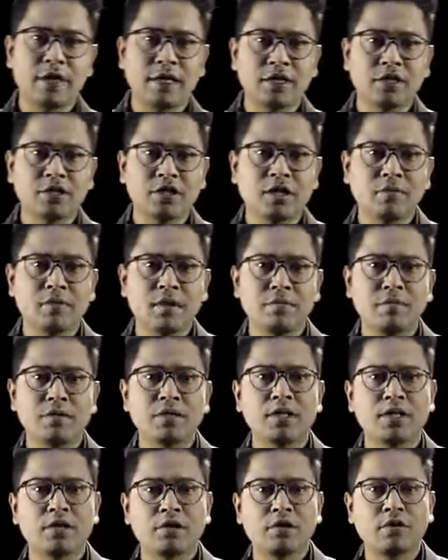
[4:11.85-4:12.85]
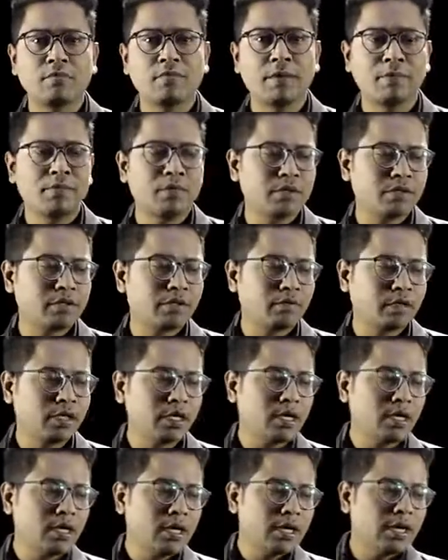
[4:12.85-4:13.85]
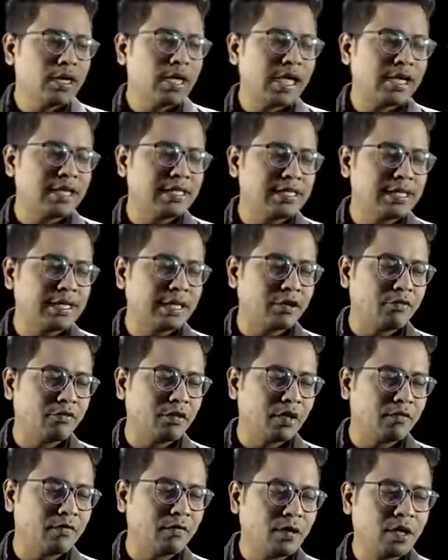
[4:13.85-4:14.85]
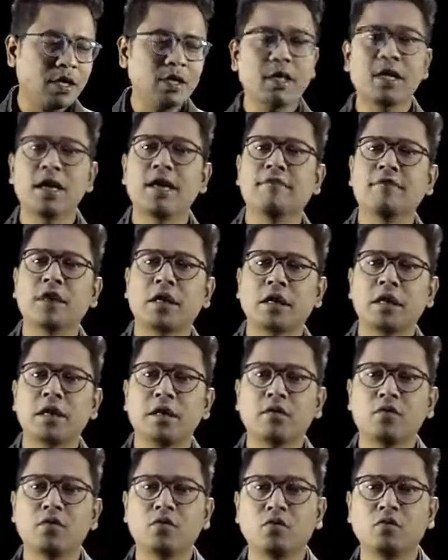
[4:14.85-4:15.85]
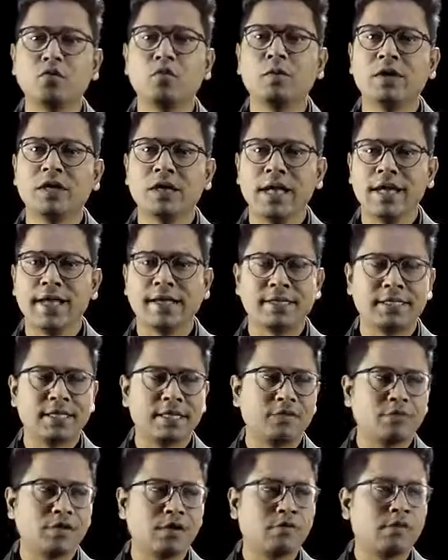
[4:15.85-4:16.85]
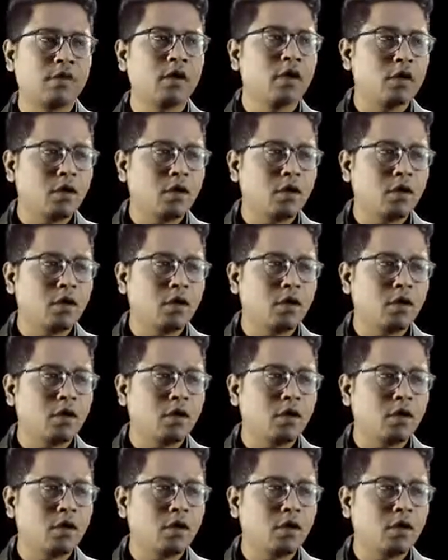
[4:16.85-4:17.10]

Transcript: Additional members are not members of the executive. Okay, they have nothing to do with the executive.